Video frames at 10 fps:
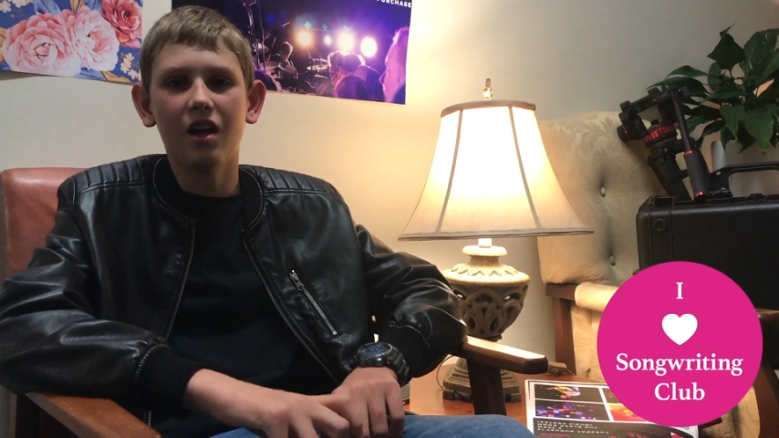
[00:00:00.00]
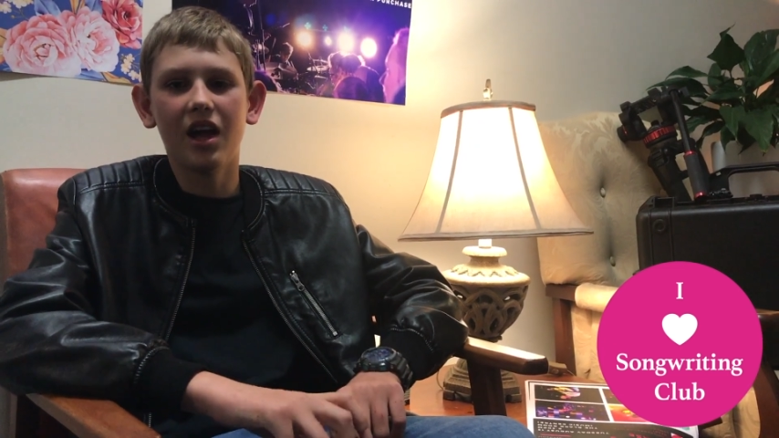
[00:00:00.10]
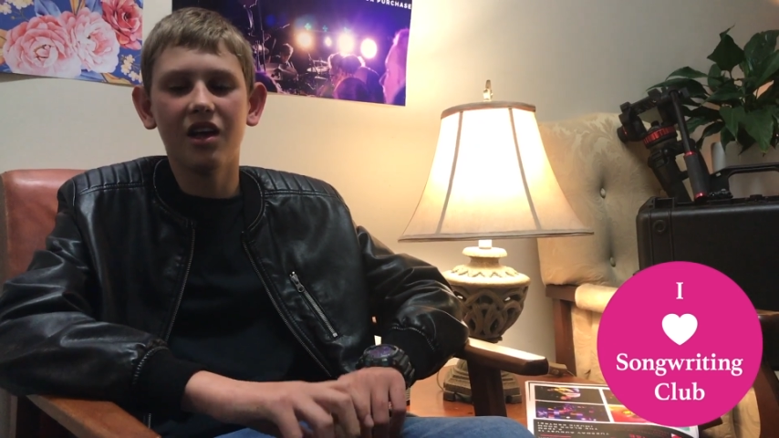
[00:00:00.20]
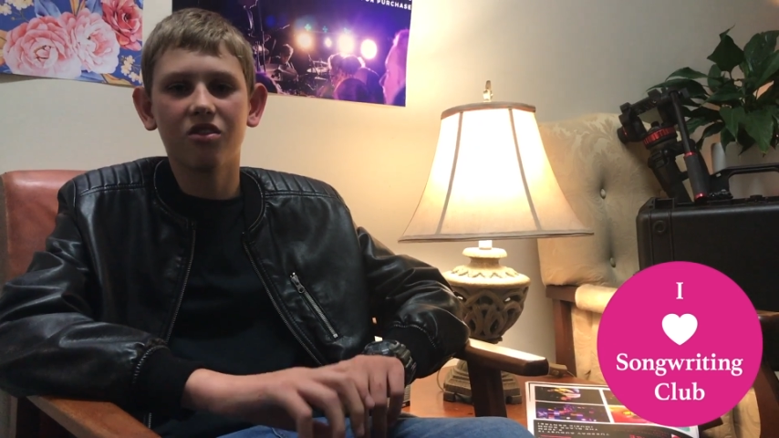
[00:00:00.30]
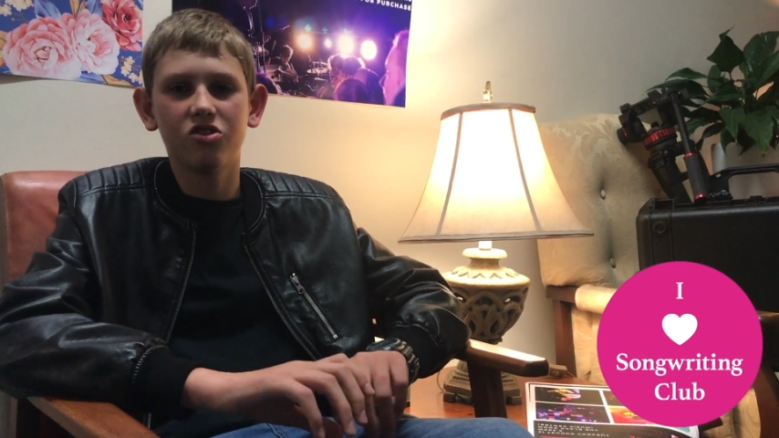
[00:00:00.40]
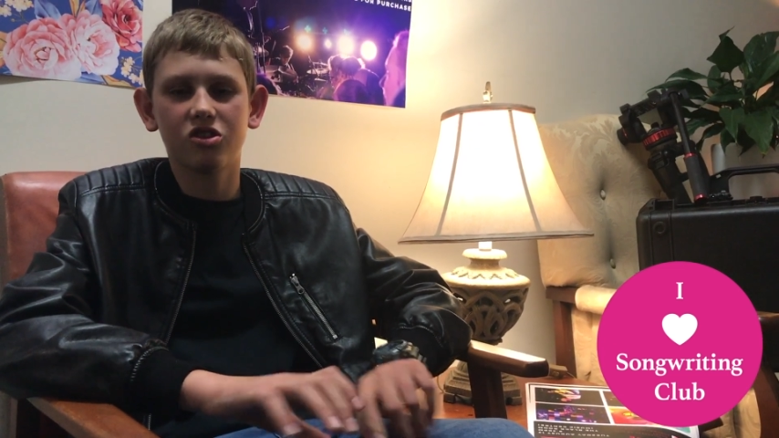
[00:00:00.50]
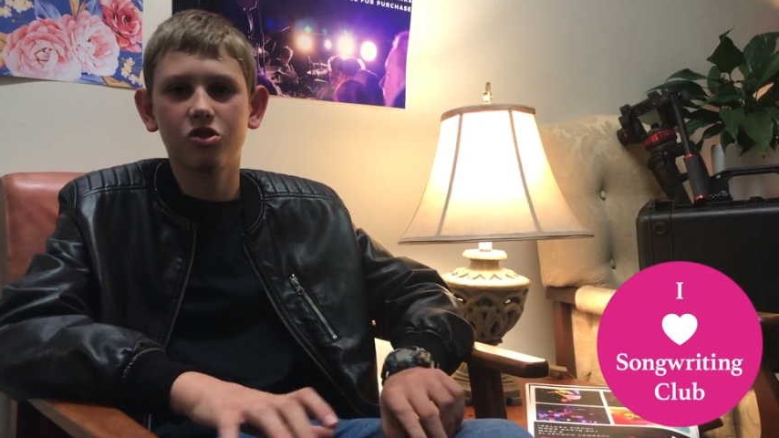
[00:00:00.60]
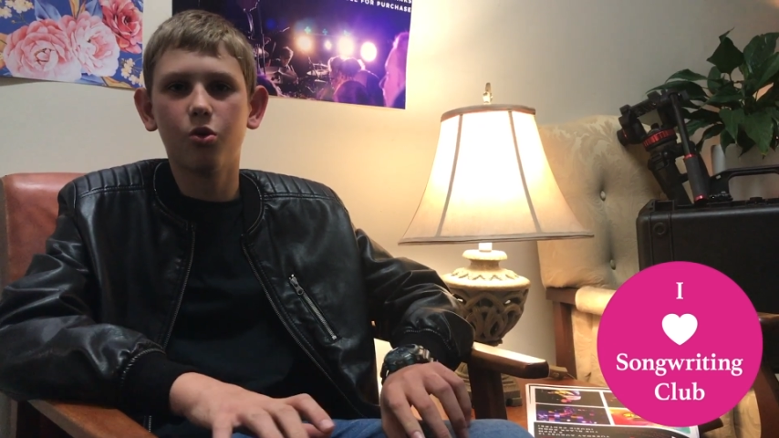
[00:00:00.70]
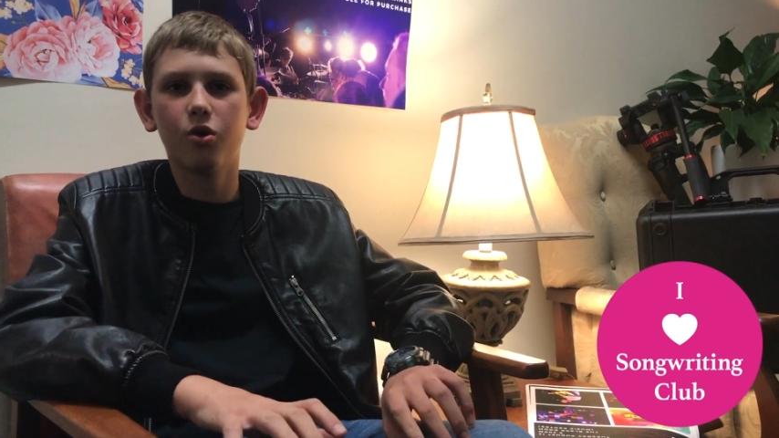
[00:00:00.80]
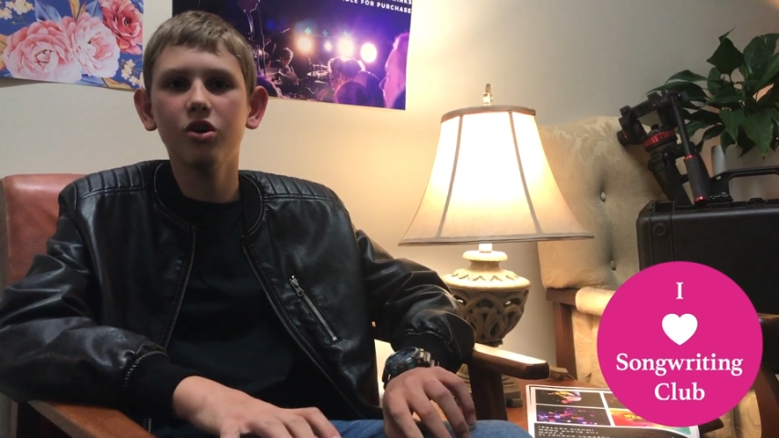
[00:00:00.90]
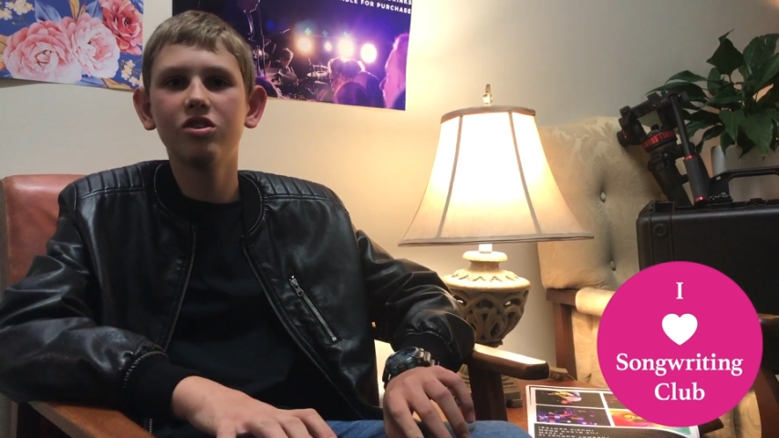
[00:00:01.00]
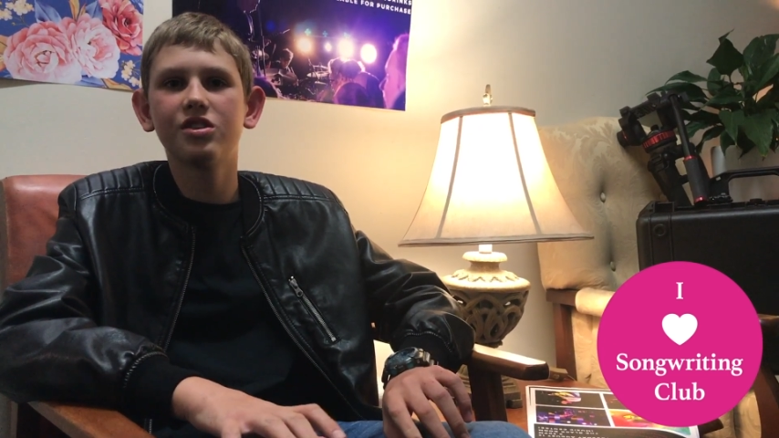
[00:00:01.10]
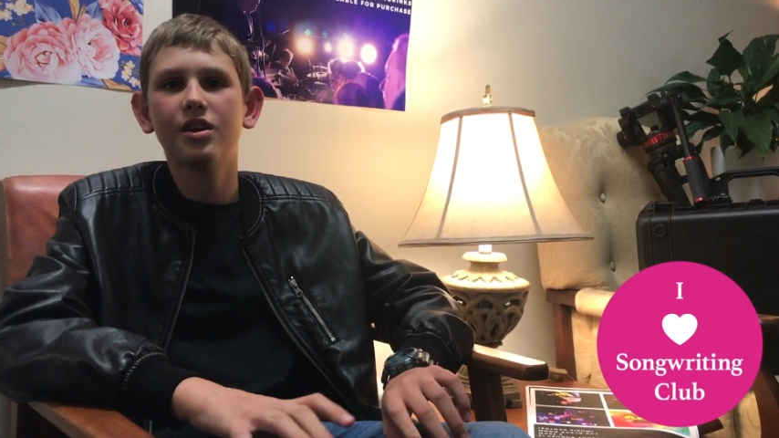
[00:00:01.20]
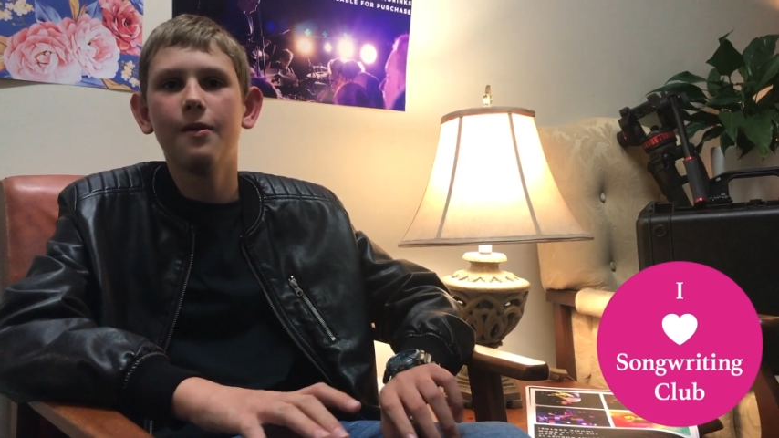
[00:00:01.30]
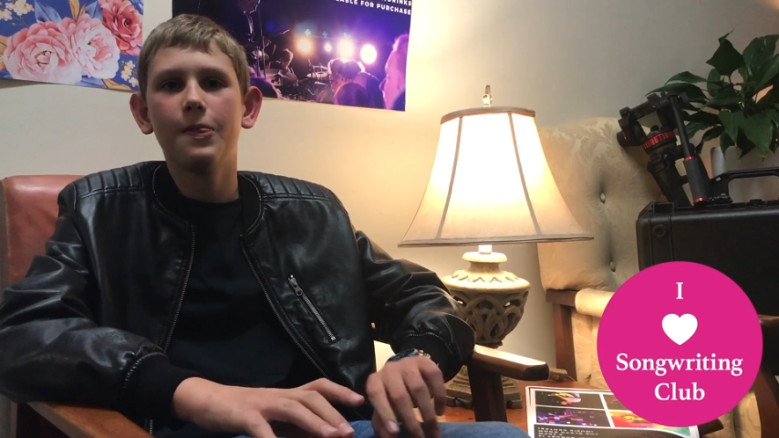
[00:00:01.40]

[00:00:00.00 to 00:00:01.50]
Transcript: as just chords